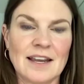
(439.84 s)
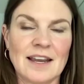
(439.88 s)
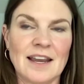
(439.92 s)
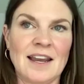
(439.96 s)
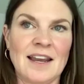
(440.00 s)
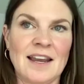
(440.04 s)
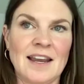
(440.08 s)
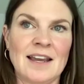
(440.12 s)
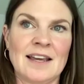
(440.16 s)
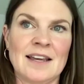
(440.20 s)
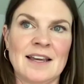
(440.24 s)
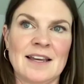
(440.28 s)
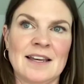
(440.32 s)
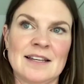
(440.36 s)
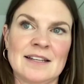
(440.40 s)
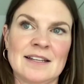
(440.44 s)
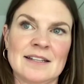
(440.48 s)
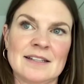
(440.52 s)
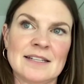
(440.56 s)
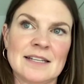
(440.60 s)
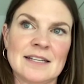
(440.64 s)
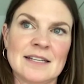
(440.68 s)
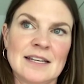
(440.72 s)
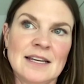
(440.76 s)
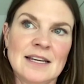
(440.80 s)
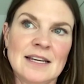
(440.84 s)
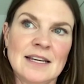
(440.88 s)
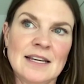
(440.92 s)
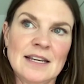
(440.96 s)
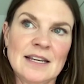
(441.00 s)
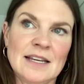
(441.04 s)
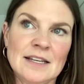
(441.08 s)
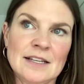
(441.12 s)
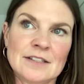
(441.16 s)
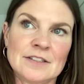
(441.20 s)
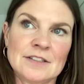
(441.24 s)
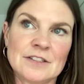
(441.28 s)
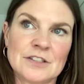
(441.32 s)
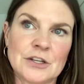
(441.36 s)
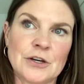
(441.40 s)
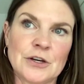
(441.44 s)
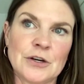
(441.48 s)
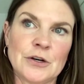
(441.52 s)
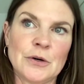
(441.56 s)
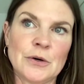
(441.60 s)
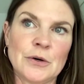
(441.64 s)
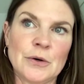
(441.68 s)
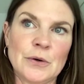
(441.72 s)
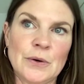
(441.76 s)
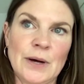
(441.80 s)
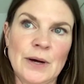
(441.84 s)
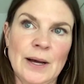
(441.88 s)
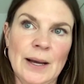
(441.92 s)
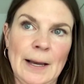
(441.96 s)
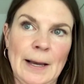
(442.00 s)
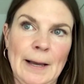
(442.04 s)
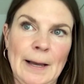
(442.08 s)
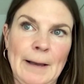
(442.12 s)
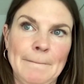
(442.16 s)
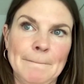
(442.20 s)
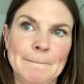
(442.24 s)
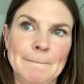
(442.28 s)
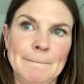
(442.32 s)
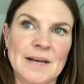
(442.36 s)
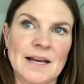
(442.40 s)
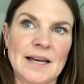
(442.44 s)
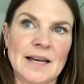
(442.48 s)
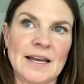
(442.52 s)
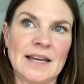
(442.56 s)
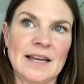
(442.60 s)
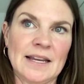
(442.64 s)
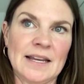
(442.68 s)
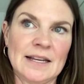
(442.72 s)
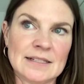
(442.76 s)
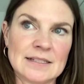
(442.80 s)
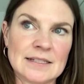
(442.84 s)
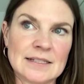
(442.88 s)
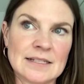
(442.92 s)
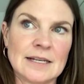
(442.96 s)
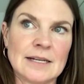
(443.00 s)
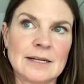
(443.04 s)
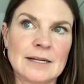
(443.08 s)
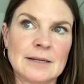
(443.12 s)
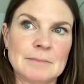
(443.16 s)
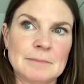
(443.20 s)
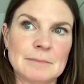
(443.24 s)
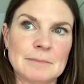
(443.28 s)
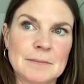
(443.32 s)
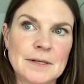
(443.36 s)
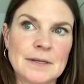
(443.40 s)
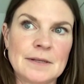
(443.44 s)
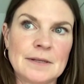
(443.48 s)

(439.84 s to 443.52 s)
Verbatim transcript: And so um, I ended up